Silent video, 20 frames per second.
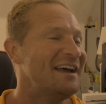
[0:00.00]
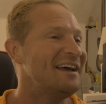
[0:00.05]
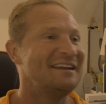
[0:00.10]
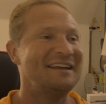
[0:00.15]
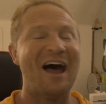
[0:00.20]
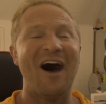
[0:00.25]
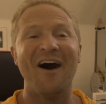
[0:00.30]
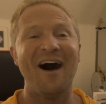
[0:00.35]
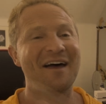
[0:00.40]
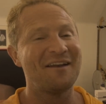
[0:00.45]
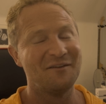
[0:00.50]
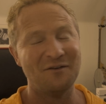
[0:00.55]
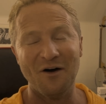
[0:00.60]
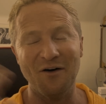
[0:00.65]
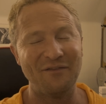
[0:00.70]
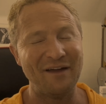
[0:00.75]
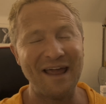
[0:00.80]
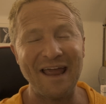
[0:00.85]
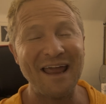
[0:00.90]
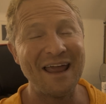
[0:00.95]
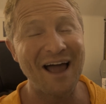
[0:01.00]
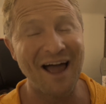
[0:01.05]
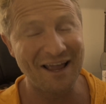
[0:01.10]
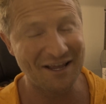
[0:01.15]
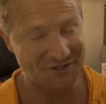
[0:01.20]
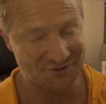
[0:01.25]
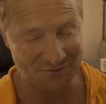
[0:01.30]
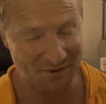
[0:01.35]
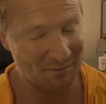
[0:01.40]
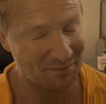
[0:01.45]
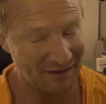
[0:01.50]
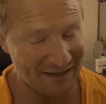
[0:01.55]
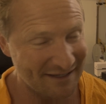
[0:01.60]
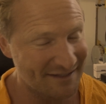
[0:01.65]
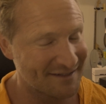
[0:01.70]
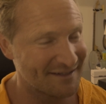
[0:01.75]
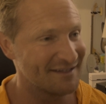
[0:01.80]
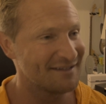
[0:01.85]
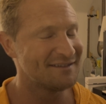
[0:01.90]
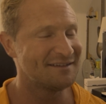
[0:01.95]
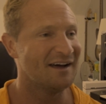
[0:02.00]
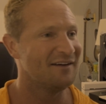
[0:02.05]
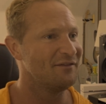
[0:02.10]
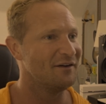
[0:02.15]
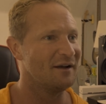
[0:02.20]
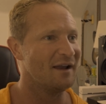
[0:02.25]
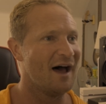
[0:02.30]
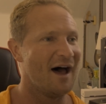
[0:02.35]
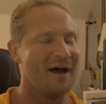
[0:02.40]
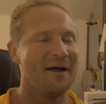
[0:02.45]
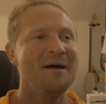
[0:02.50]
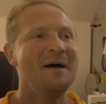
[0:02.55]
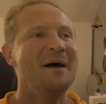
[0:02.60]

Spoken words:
Now, I don't know if AI has replaced this stuff or not,